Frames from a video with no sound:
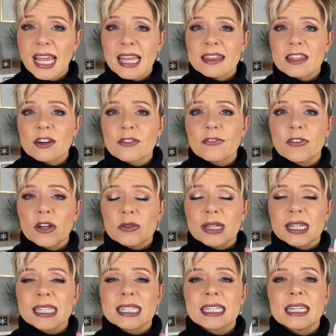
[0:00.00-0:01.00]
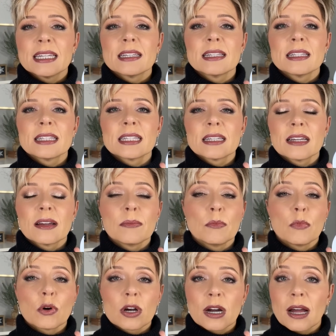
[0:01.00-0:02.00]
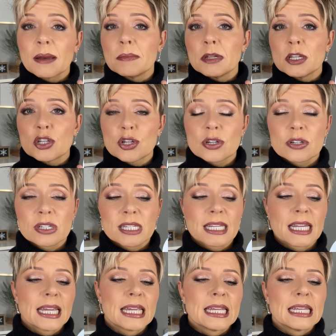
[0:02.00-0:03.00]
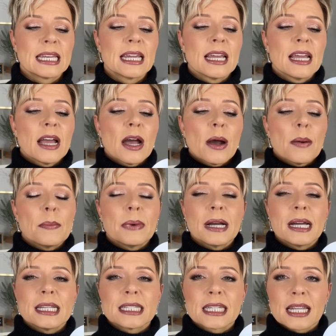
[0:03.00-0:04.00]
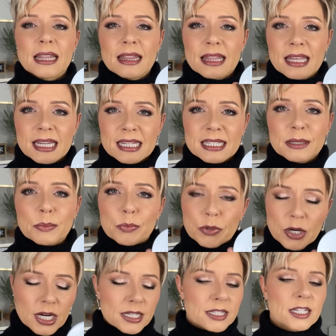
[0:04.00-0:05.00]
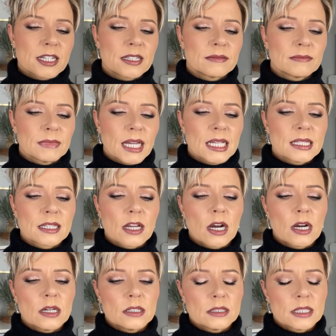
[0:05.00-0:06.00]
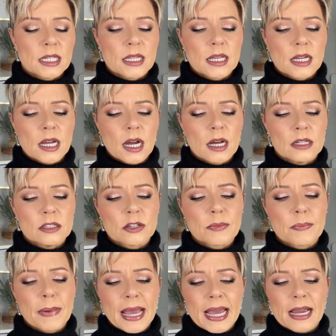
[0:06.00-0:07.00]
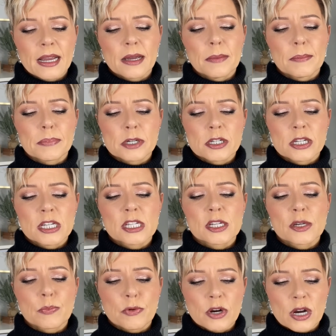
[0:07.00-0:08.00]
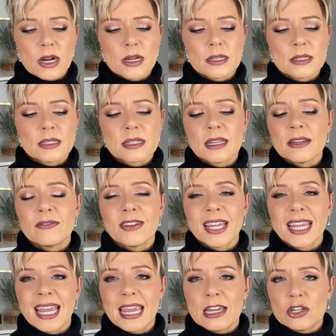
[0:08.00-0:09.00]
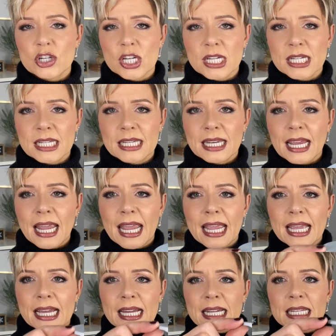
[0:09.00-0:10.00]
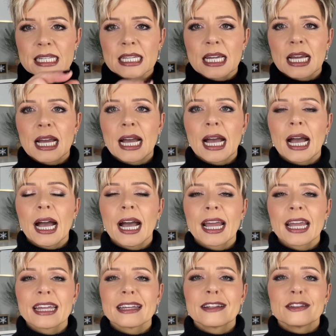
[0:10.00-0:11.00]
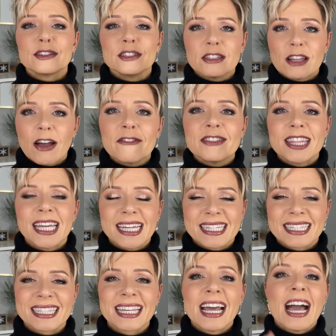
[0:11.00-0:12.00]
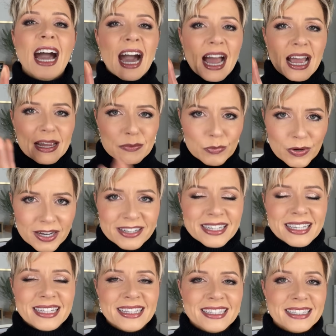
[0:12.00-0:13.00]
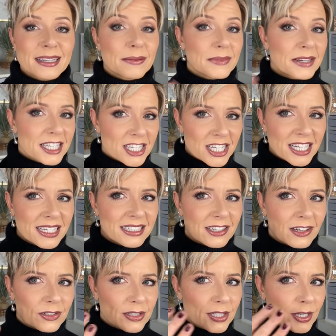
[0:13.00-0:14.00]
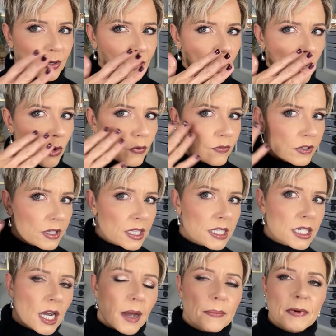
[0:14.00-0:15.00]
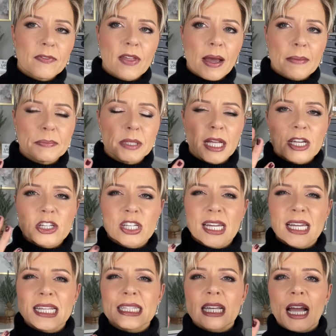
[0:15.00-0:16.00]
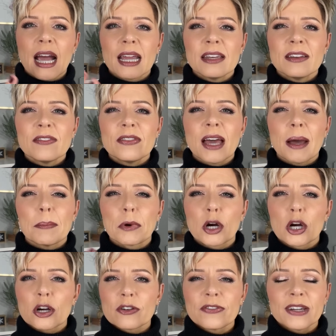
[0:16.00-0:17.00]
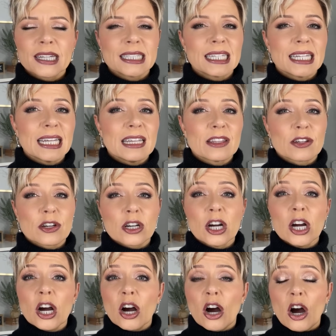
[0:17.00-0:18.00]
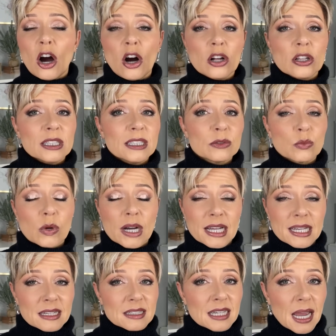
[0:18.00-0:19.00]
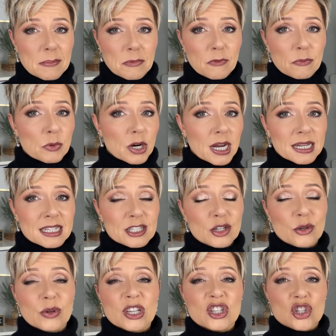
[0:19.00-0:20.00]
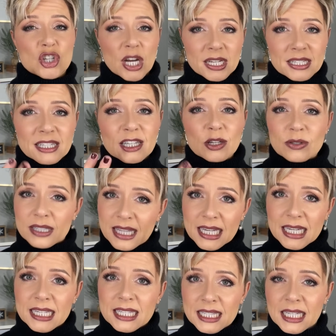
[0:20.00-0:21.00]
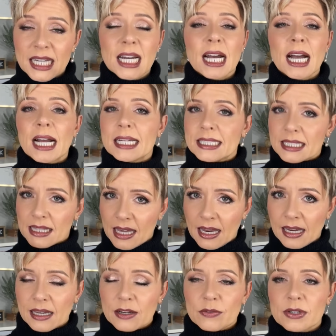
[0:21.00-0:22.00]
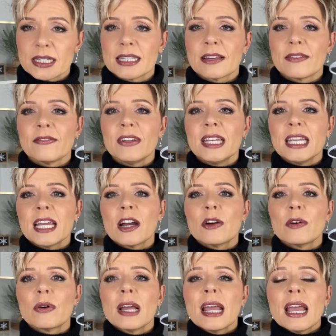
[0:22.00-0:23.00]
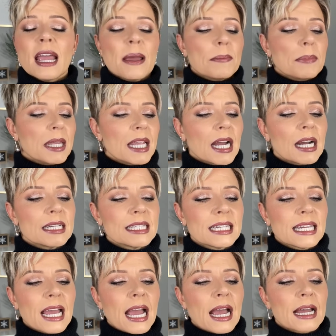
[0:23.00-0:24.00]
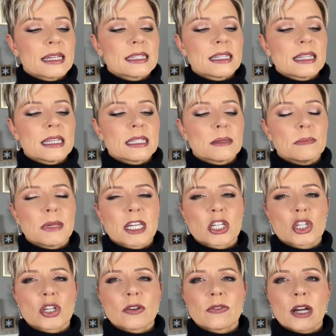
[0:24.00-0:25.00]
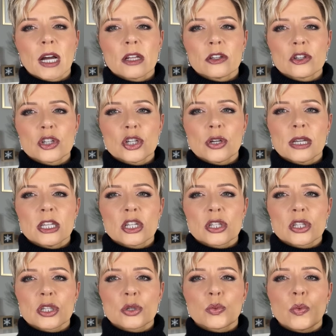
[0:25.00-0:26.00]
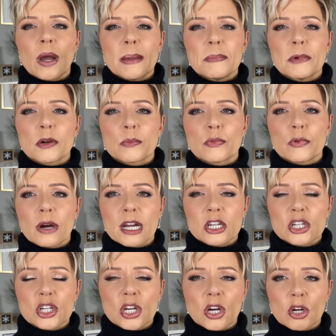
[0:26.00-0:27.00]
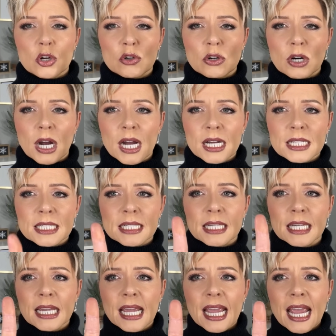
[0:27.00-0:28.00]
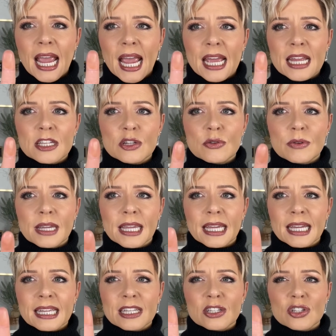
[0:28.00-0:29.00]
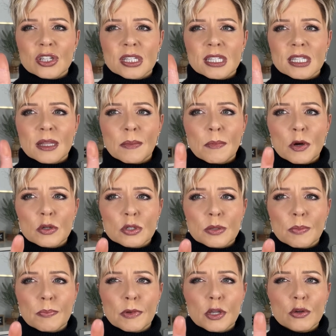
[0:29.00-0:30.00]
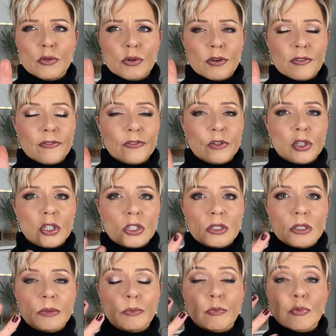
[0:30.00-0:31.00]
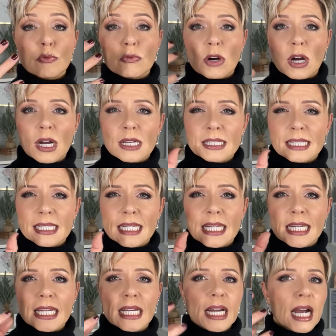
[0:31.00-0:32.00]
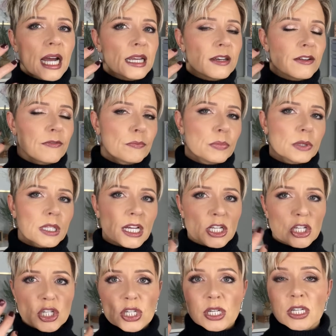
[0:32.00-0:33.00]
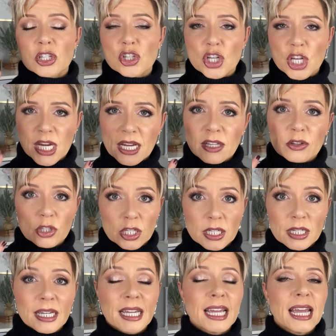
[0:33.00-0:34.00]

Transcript: Their focus is more on mature skin, but this bronzer, it's called the ColorBack Burnished Bronze in Vacation, and I love this. I am wearing this on my cheeks also over the top of that blush. It's kind of that perfect either all-in-one type of product. You can just use this. I did that in a recent video. Because it has this mixture of colors, you can just swipe your brush across and you get just the most beautiful bronzy kind of blushed cheek look.